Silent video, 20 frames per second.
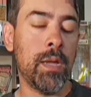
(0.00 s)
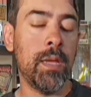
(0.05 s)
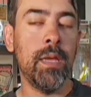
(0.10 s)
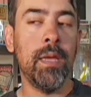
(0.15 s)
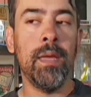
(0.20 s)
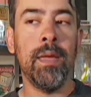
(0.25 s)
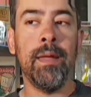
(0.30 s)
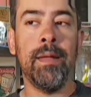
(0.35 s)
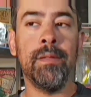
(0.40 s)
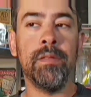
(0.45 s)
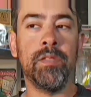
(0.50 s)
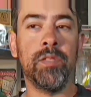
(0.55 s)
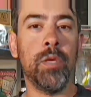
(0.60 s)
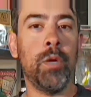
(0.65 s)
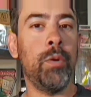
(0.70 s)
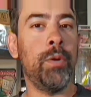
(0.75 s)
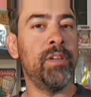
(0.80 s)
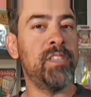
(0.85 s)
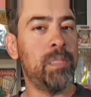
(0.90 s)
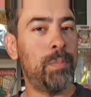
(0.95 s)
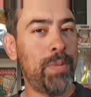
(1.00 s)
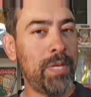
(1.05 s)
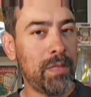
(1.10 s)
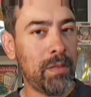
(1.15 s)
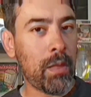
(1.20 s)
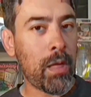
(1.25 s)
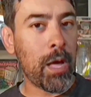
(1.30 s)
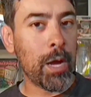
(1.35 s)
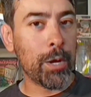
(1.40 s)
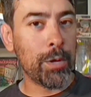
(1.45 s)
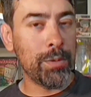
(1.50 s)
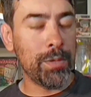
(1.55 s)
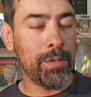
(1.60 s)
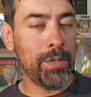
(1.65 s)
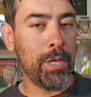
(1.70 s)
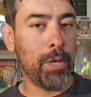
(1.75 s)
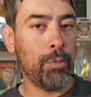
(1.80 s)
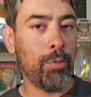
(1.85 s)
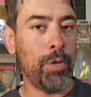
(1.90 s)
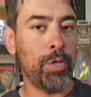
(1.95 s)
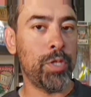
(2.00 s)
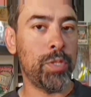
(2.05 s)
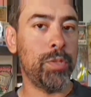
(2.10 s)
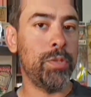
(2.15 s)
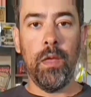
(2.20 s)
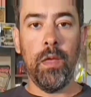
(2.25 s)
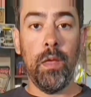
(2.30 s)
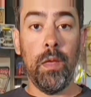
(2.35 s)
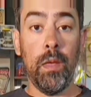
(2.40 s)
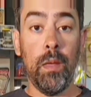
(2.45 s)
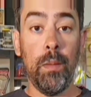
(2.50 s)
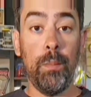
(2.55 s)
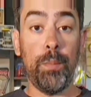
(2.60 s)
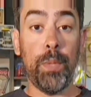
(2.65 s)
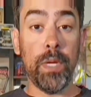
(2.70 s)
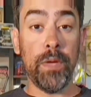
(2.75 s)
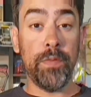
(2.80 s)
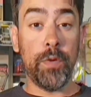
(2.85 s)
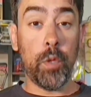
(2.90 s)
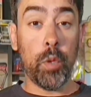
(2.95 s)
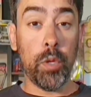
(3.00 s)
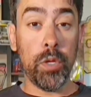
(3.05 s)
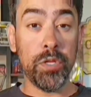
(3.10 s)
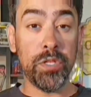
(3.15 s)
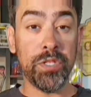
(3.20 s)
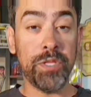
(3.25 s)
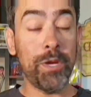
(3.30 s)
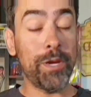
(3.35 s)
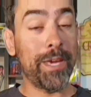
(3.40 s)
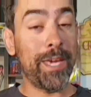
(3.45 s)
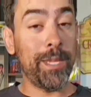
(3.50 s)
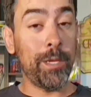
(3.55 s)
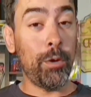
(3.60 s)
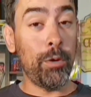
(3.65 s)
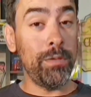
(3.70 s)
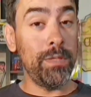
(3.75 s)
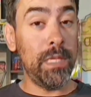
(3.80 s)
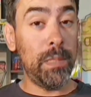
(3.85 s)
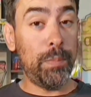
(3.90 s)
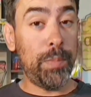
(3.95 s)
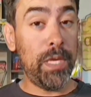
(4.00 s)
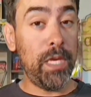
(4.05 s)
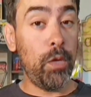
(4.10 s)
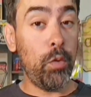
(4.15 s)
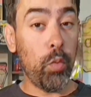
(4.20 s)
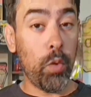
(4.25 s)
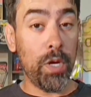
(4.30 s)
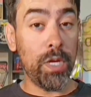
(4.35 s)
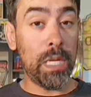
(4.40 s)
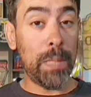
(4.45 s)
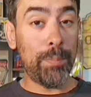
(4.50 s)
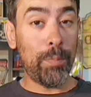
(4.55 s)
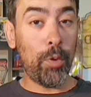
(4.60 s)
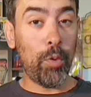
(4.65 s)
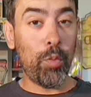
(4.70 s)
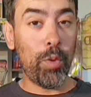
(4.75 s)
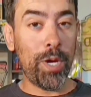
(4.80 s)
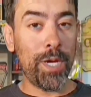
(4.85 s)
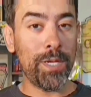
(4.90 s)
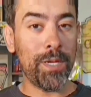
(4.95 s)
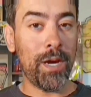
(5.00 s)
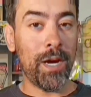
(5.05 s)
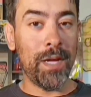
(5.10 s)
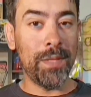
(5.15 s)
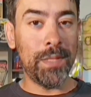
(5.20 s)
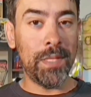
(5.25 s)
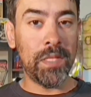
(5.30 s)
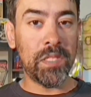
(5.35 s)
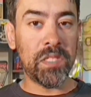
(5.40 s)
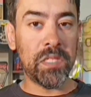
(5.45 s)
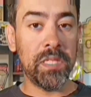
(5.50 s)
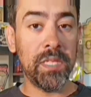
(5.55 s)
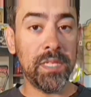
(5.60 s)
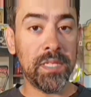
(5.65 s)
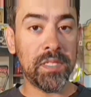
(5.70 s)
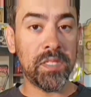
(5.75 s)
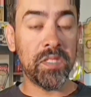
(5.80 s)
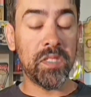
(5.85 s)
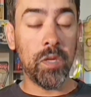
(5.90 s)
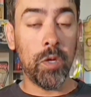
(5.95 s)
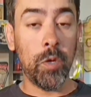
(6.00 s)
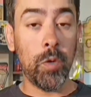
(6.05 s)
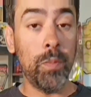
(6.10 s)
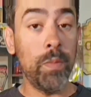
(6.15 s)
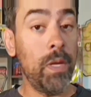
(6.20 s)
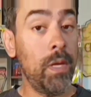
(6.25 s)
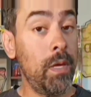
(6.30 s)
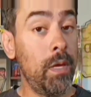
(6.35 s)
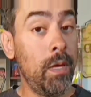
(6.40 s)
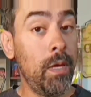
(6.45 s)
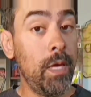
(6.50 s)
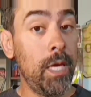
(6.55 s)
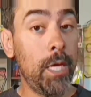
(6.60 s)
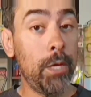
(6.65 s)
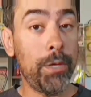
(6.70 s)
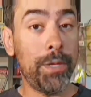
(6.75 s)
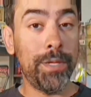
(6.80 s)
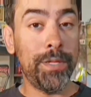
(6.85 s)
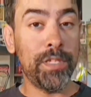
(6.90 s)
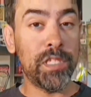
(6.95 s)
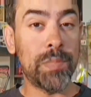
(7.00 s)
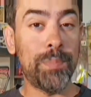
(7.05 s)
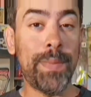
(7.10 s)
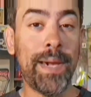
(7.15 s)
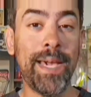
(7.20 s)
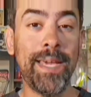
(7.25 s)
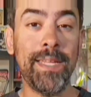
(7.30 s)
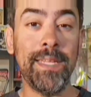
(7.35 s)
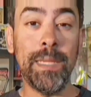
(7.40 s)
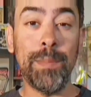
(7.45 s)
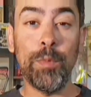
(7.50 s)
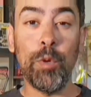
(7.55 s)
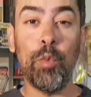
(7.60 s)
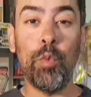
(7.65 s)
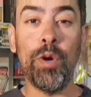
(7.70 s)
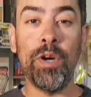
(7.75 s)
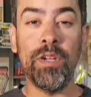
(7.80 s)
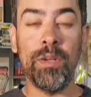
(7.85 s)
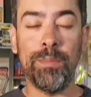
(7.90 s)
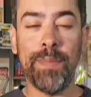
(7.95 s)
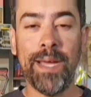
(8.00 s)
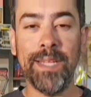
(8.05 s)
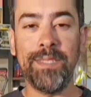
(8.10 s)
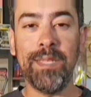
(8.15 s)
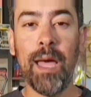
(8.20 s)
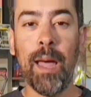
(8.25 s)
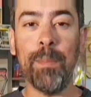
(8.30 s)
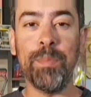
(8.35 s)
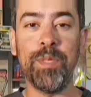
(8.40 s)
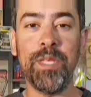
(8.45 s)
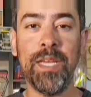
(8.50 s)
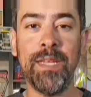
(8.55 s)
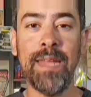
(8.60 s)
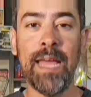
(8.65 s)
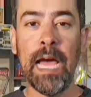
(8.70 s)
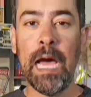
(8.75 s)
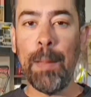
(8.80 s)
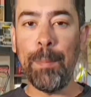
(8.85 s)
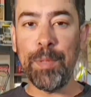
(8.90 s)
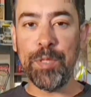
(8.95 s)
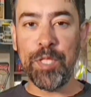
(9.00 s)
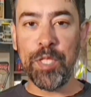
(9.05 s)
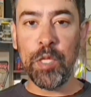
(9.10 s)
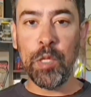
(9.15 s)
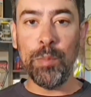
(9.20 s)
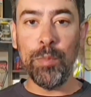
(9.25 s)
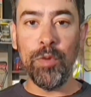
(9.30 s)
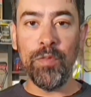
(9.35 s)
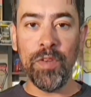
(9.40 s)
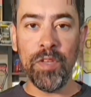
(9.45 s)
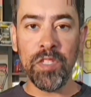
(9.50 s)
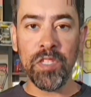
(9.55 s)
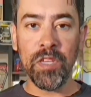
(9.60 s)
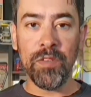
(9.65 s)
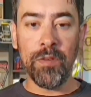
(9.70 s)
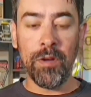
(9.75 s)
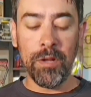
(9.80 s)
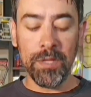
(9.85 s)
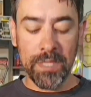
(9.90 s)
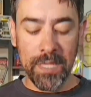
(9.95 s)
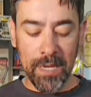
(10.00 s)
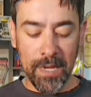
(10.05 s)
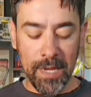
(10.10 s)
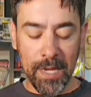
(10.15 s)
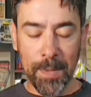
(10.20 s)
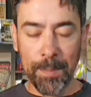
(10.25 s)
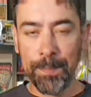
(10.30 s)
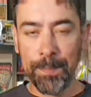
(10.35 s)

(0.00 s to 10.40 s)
And so it's a bit longer than the original. But of course, there can only be one number one on this list. So here it is, my number one of my top 10 Al Pacino movies of all time.